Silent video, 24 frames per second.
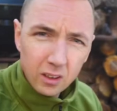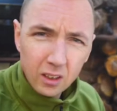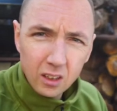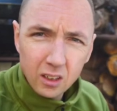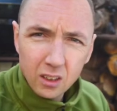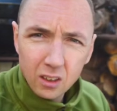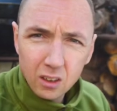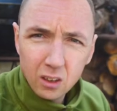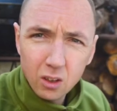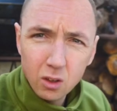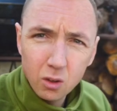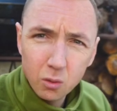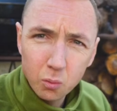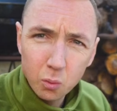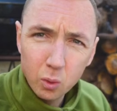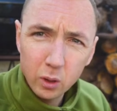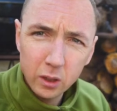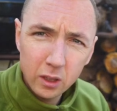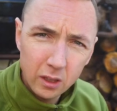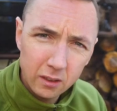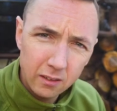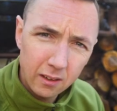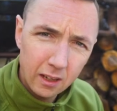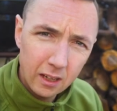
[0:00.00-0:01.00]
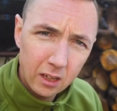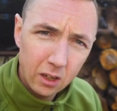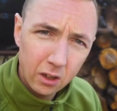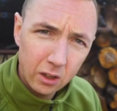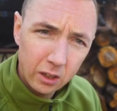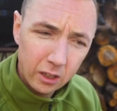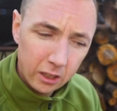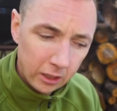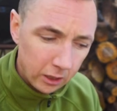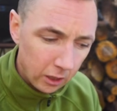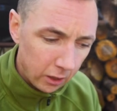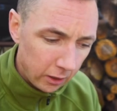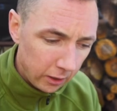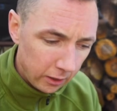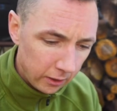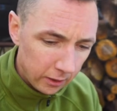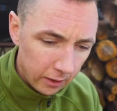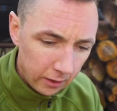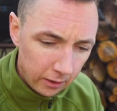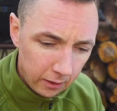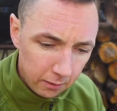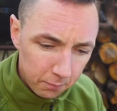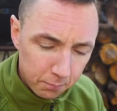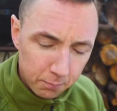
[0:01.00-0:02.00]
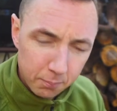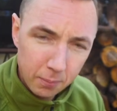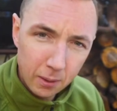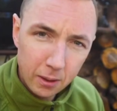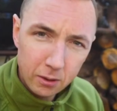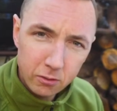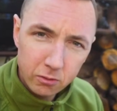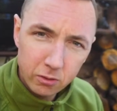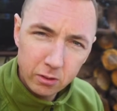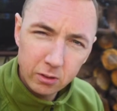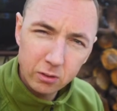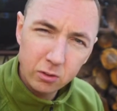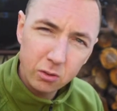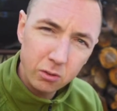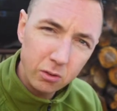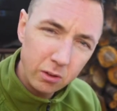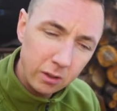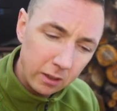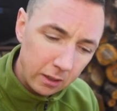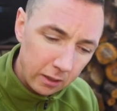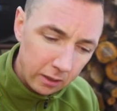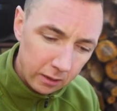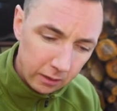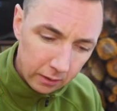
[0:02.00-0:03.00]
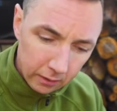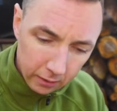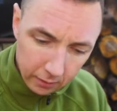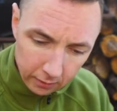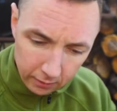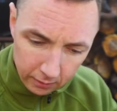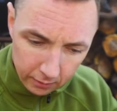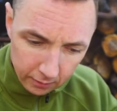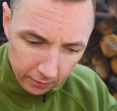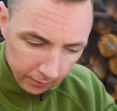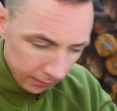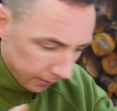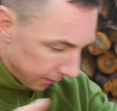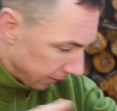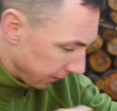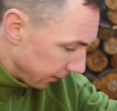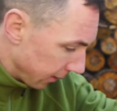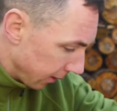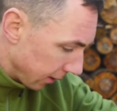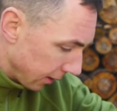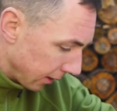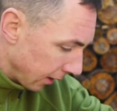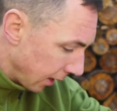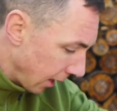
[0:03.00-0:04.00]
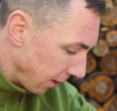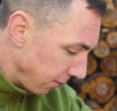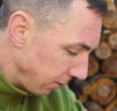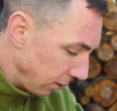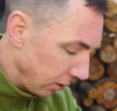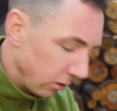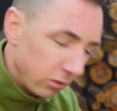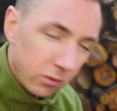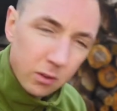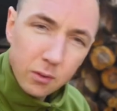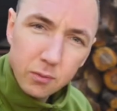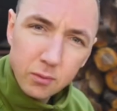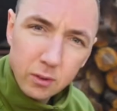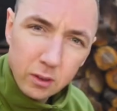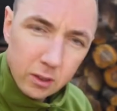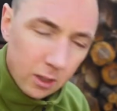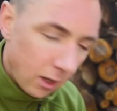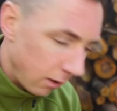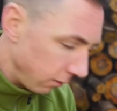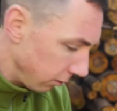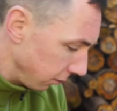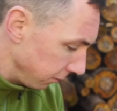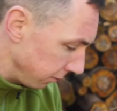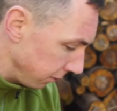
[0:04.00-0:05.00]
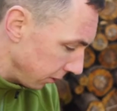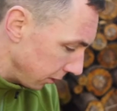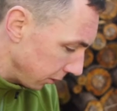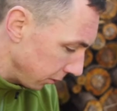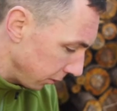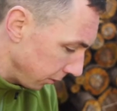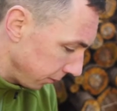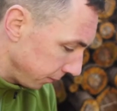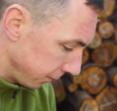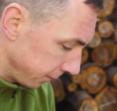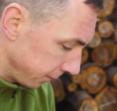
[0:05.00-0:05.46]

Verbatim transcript: you can work in daylight, you don't need any batteries or any heavy stuff to carry around.